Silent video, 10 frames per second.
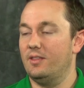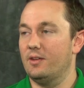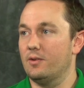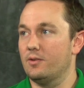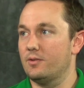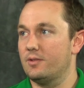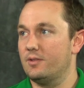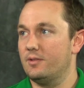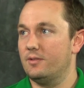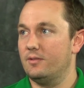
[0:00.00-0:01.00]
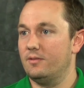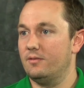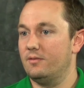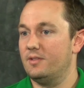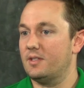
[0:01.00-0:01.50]
There's
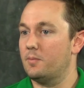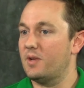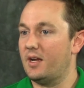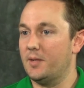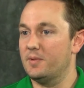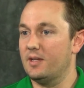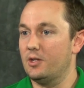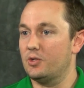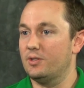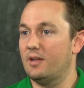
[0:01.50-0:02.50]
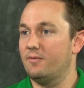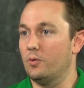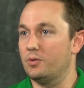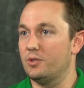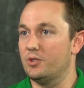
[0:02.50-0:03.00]
some documentation that
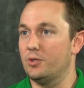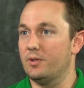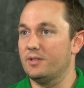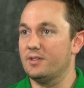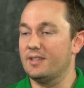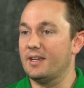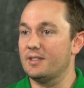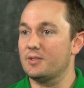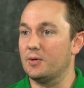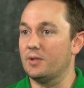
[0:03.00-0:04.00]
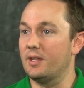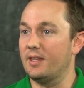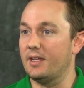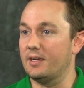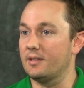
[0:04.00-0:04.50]
forces you into saying certain
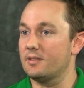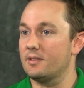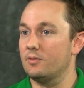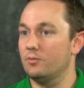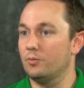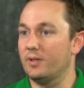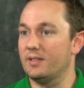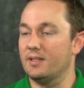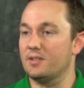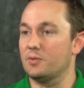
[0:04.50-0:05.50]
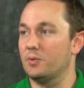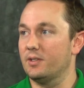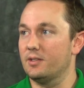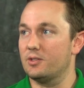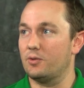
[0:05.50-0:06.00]
things when it doesn't
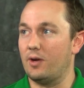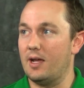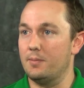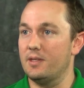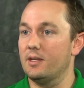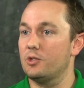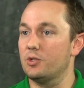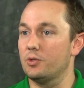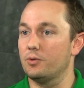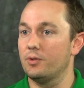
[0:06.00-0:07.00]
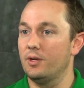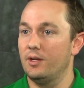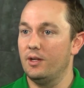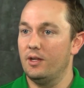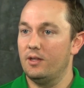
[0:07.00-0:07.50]
really describe the issue.
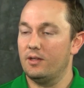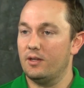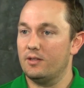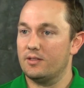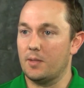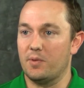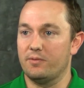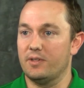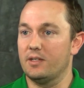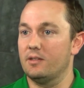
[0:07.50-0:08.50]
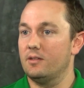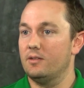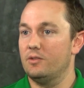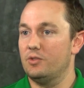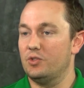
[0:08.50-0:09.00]
Some of it
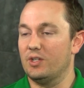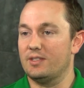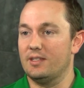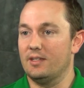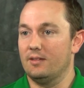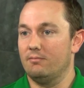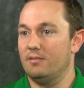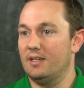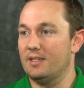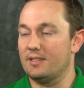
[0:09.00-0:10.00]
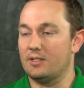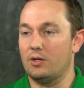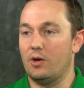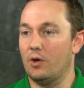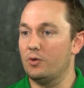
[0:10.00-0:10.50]
just is
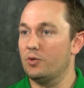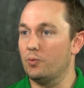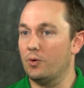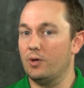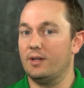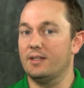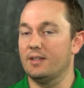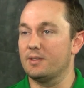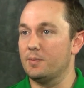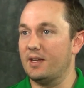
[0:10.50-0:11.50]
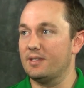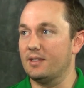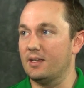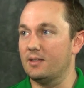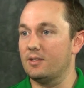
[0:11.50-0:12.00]
hard to work, doesn't make
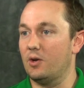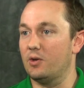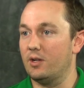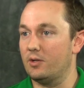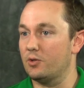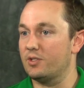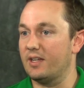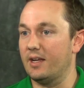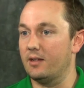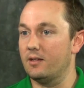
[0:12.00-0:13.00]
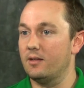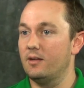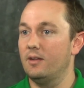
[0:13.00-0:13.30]
sense, hard to understand.